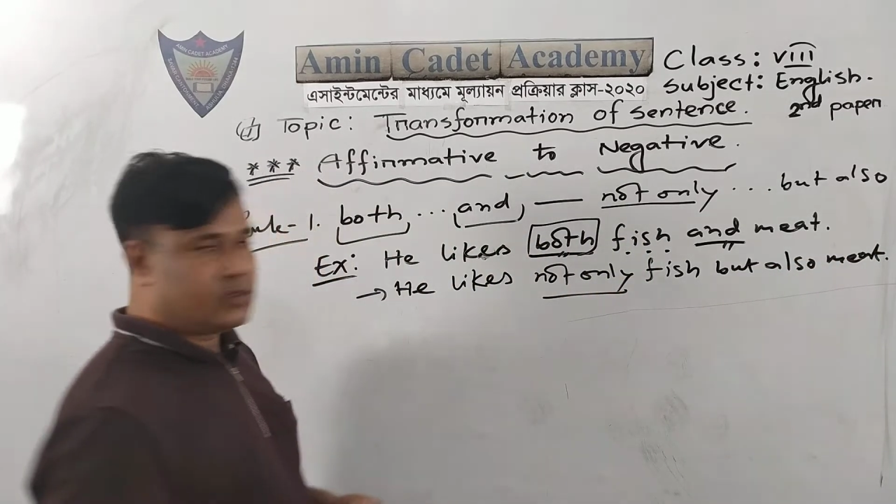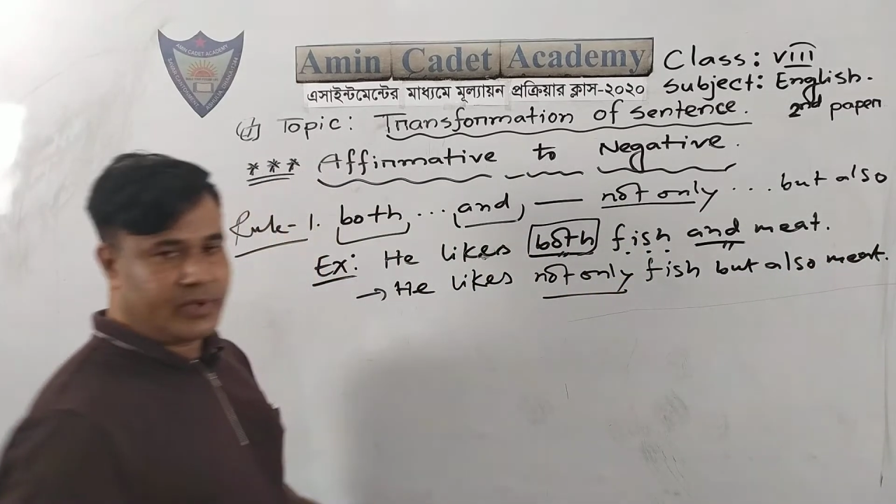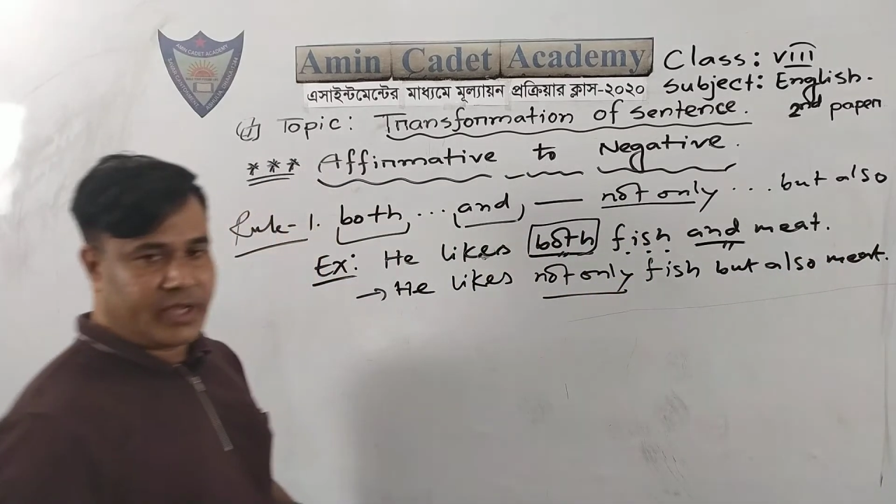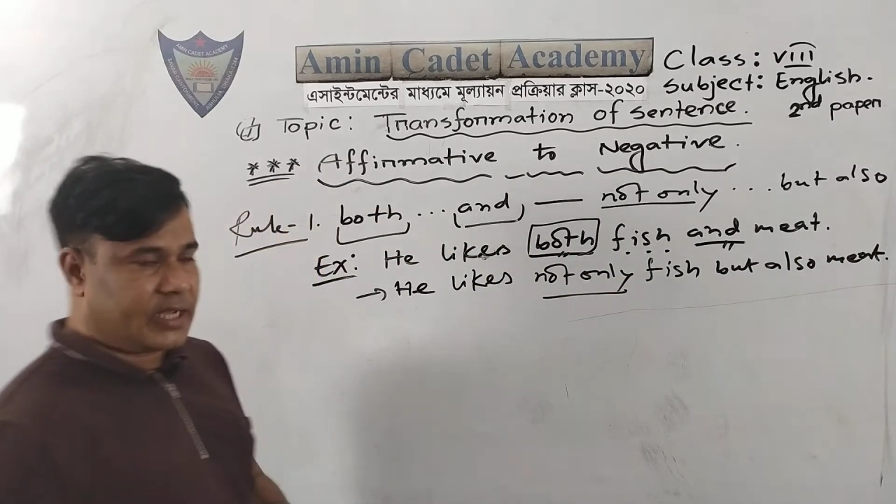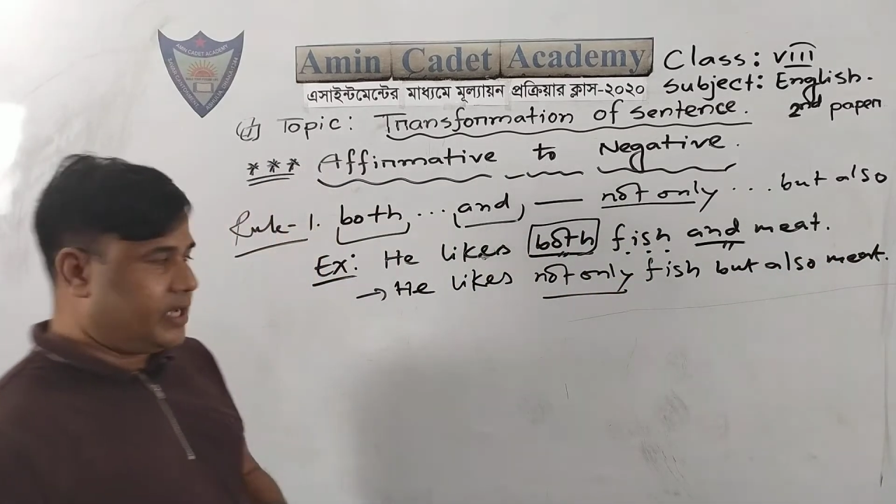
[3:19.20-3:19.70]
to
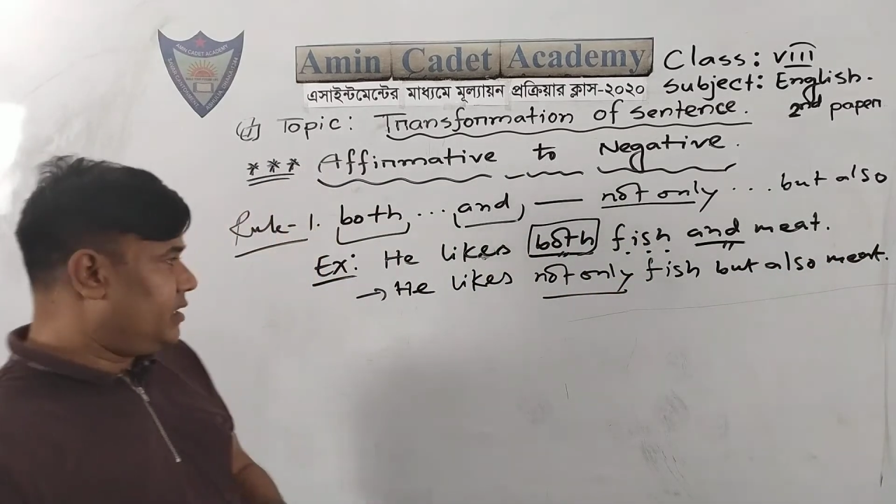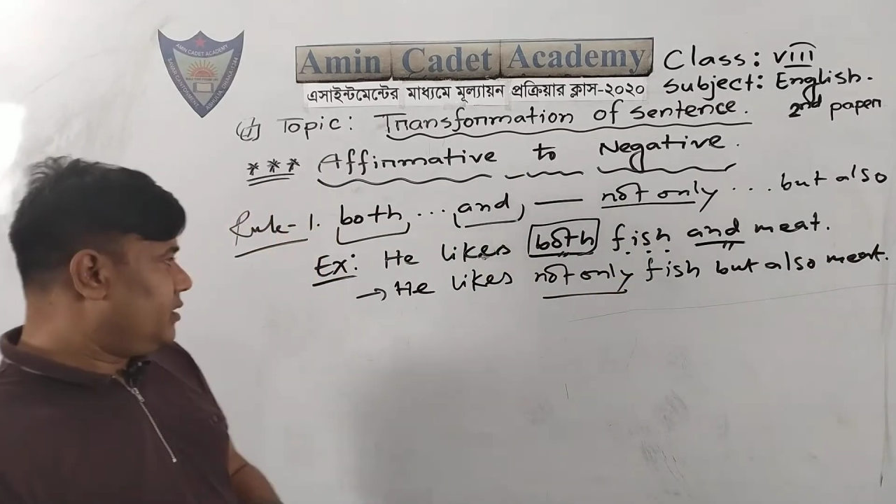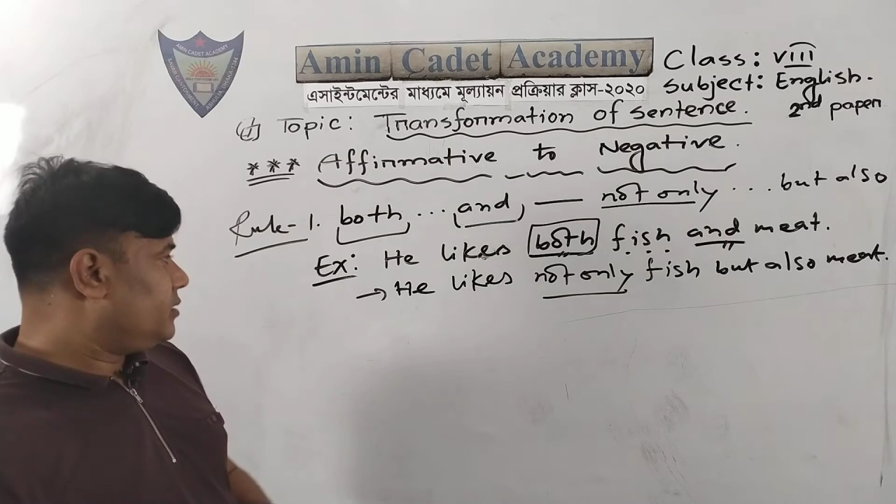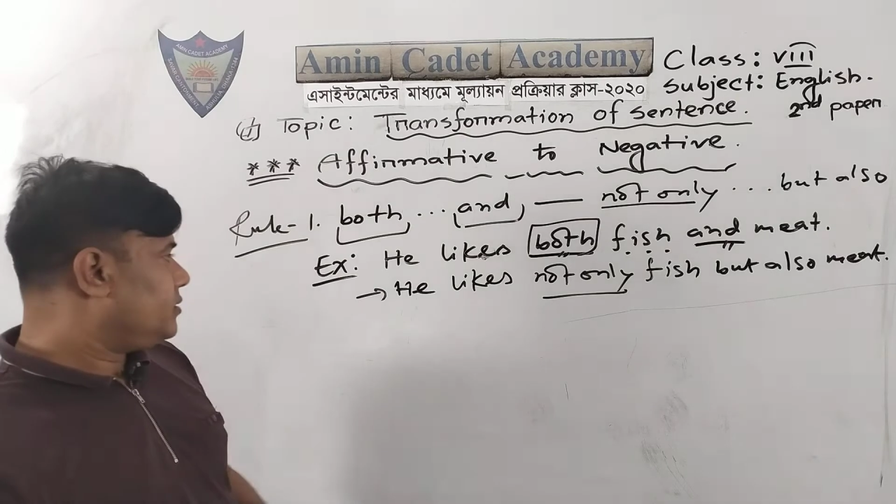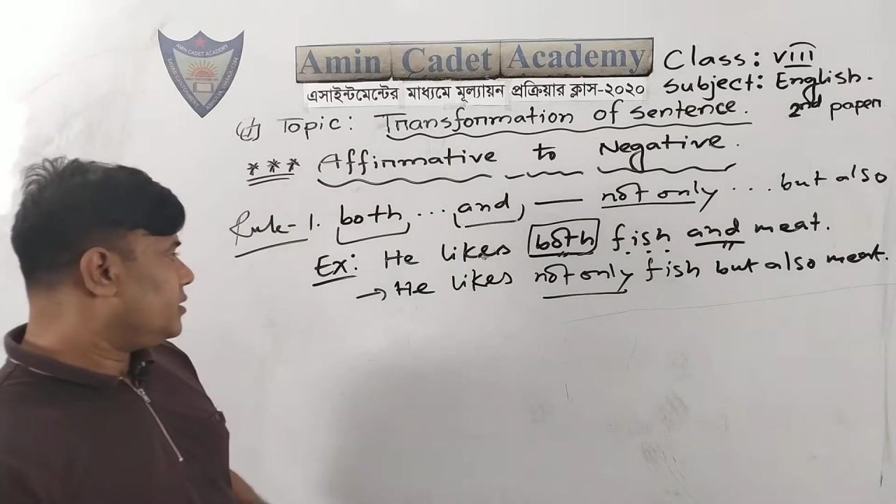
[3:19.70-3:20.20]
me again.
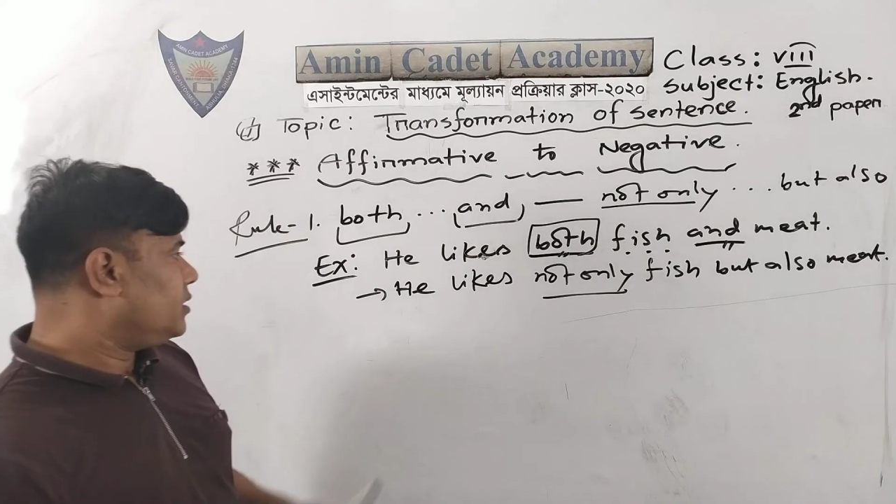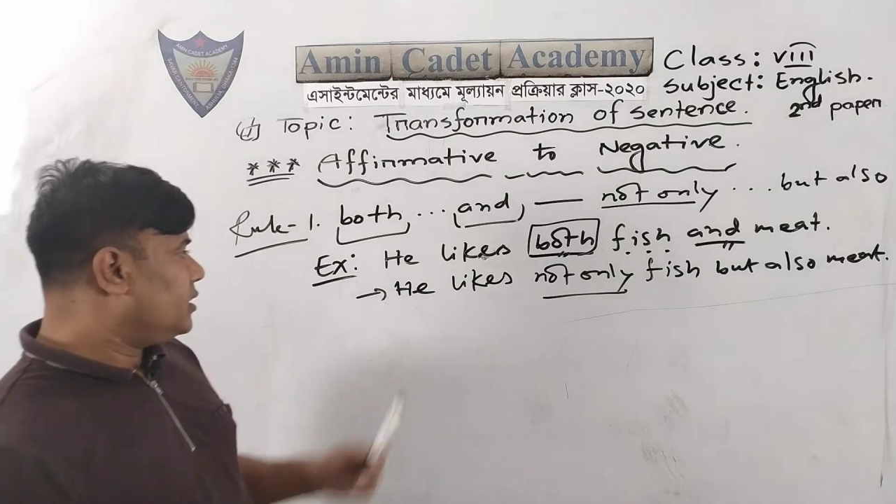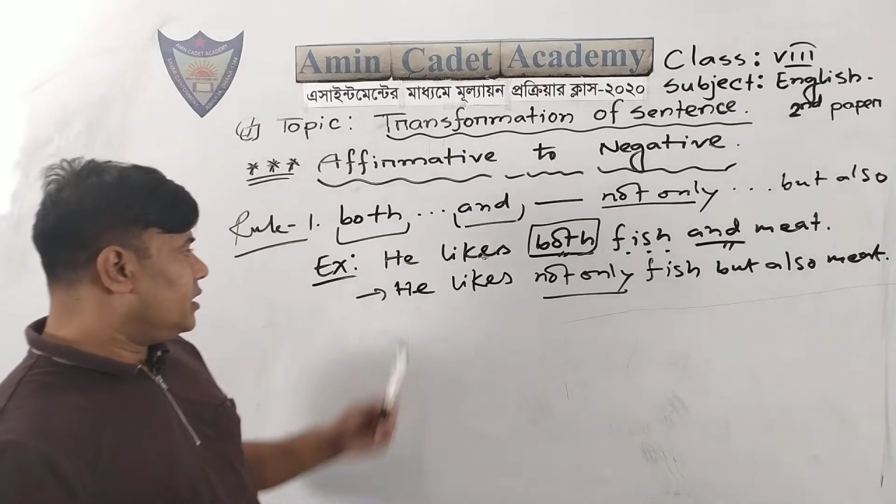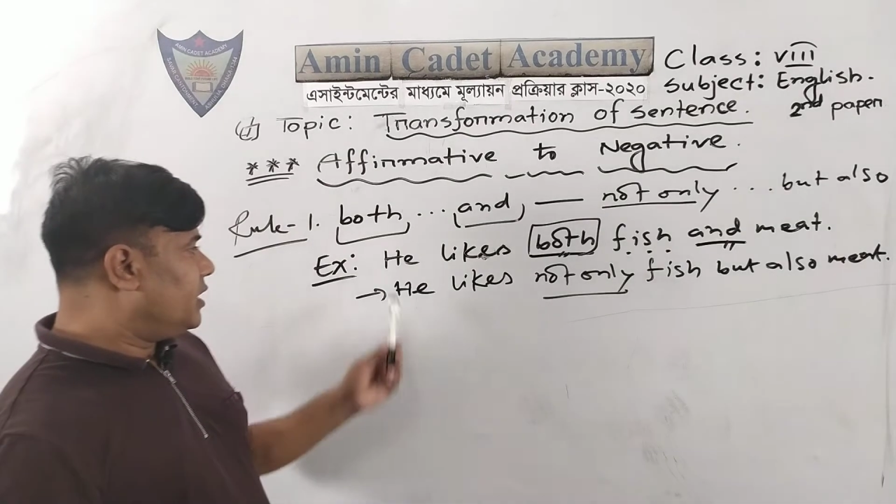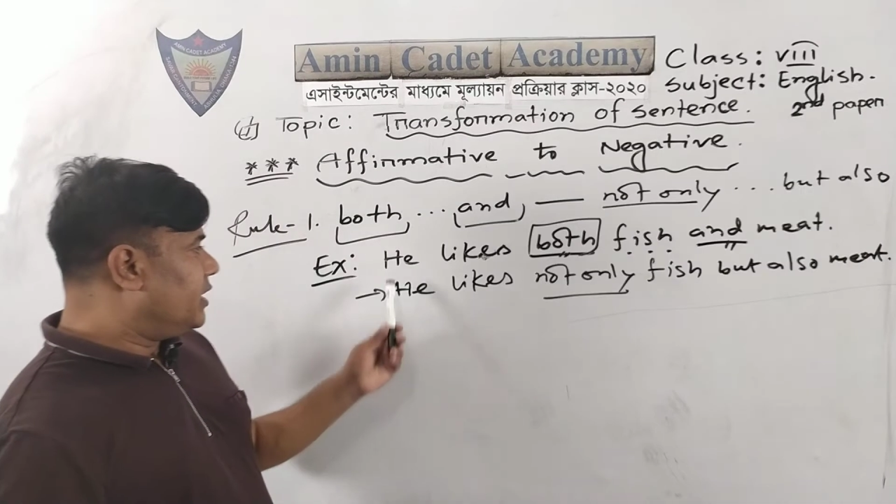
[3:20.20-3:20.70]

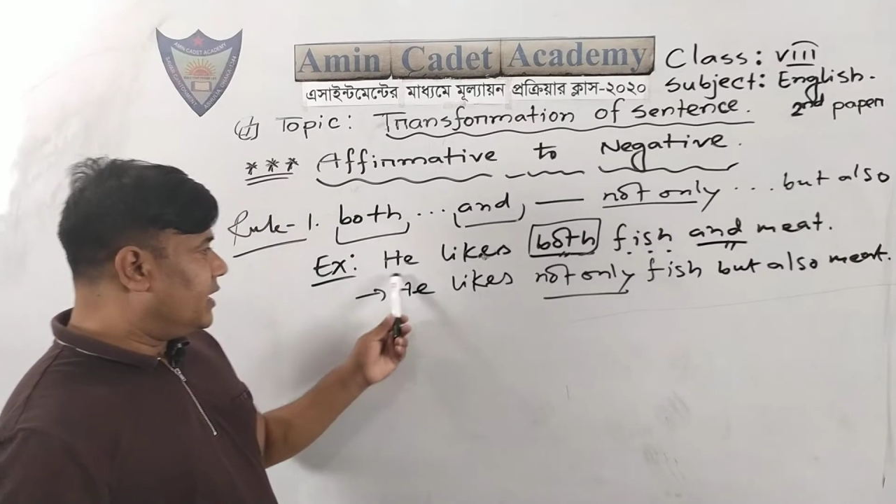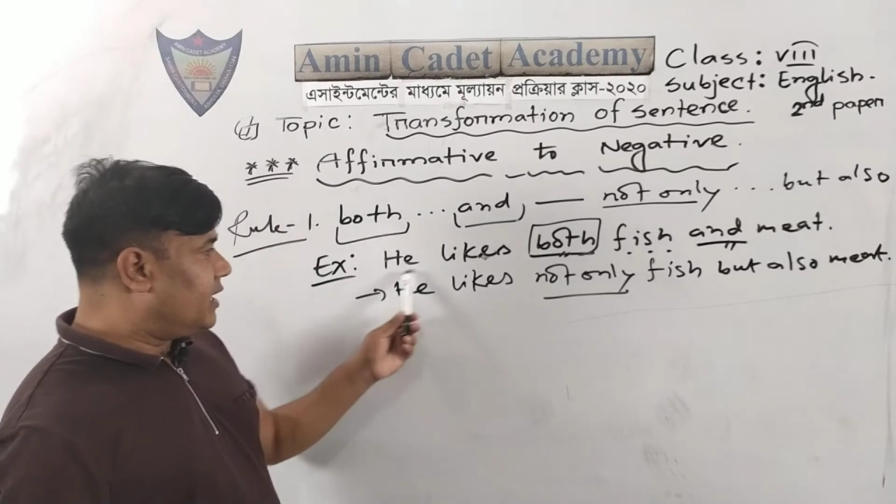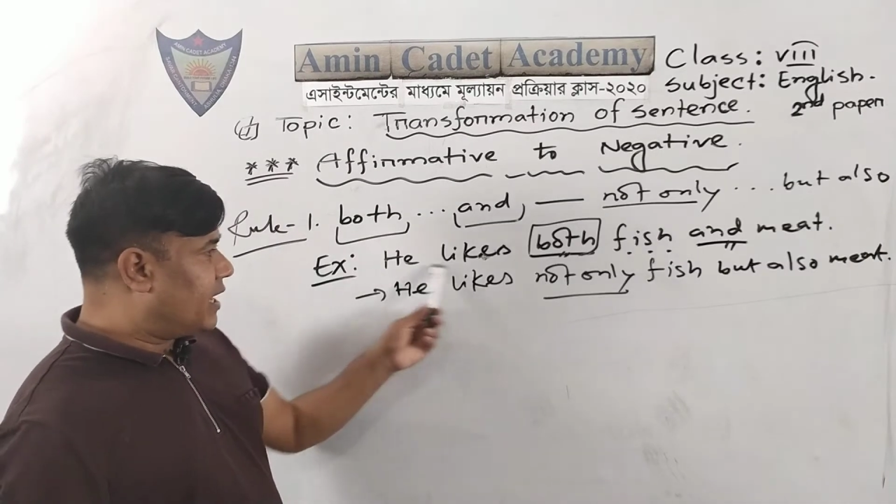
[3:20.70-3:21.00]
He